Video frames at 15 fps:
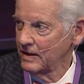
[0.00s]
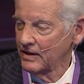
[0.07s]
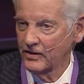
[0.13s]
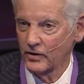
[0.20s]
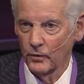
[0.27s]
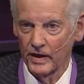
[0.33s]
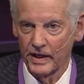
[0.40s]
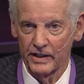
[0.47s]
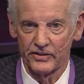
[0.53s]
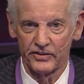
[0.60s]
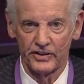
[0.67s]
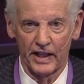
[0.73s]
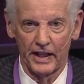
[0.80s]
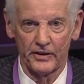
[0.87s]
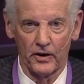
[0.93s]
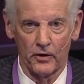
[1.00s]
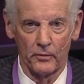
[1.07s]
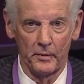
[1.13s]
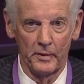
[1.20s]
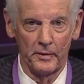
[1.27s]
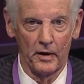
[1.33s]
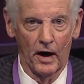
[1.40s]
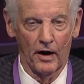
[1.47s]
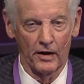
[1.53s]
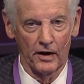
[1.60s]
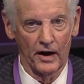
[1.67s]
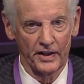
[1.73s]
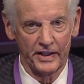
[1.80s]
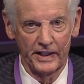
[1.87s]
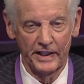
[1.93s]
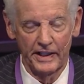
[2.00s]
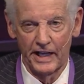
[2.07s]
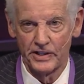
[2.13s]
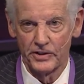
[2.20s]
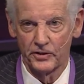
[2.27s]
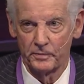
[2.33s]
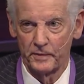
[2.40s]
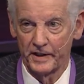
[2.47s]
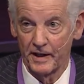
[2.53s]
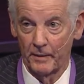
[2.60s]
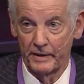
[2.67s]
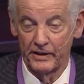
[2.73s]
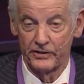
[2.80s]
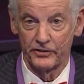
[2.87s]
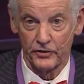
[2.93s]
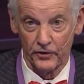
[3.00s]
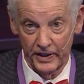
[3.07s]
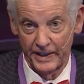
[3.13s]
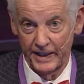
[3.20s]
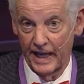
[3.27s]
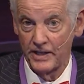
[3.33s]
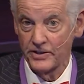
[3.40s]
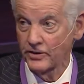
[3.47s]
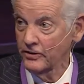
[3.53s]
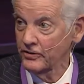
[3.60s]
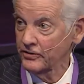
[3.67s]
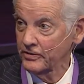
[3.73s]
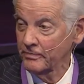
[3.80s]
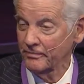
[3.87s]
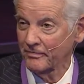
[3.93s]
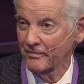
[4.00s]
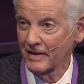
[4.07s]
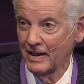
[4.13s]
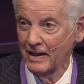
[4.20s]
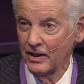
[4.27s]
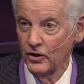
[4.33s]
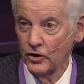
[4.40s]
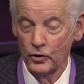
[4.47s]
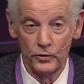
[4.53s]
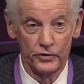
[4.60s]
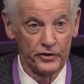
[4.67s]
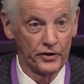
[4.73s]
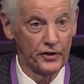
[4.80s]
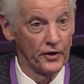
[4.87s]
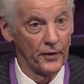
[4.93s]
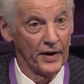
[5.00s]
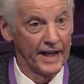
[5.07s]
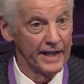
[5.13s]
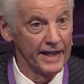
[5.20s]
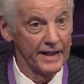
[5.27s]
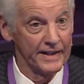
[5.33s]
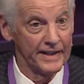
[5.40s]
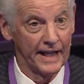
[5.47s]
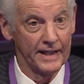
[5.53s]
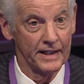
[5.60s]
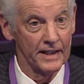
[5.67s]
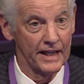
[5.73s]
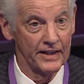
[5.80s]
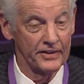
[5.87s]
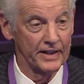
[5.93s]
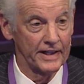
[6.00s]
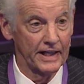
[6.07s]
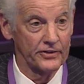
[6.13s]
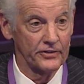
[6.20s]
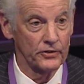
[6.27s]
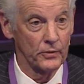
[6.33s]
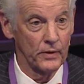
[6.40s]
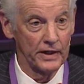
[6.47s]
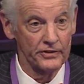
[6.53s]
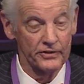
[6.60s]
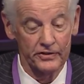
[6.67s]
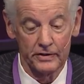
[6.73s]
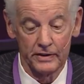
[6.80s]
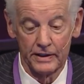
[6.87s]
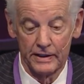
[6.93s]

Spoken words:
To what extent are our teenagers becoming screenagers? Who's curating data as it gets to us?